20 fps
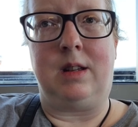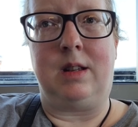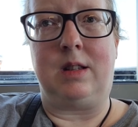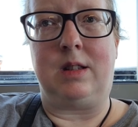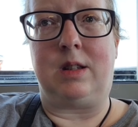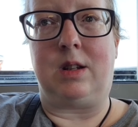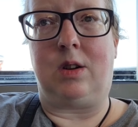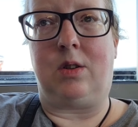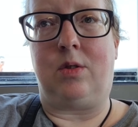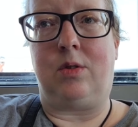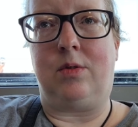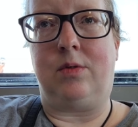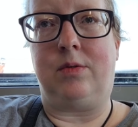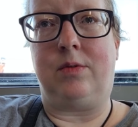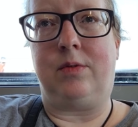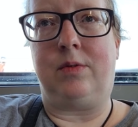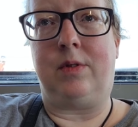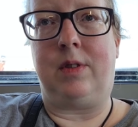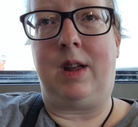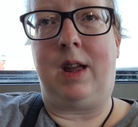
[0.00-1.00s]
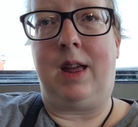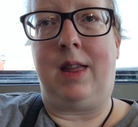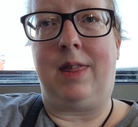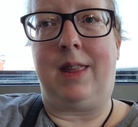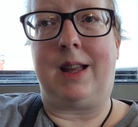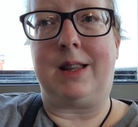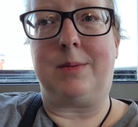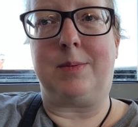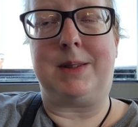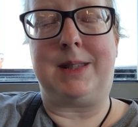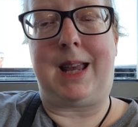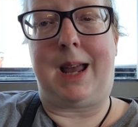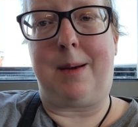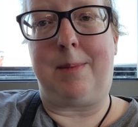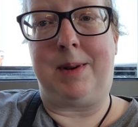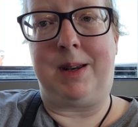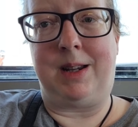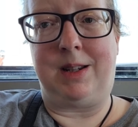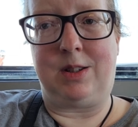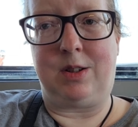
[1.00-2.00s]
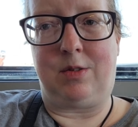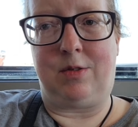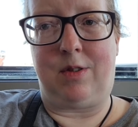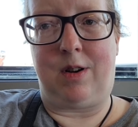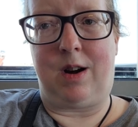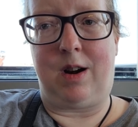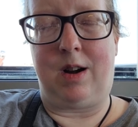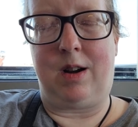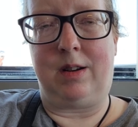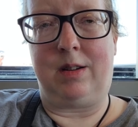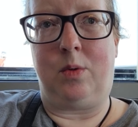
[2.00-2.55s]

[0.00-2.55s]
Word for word: So that's what's happening so far.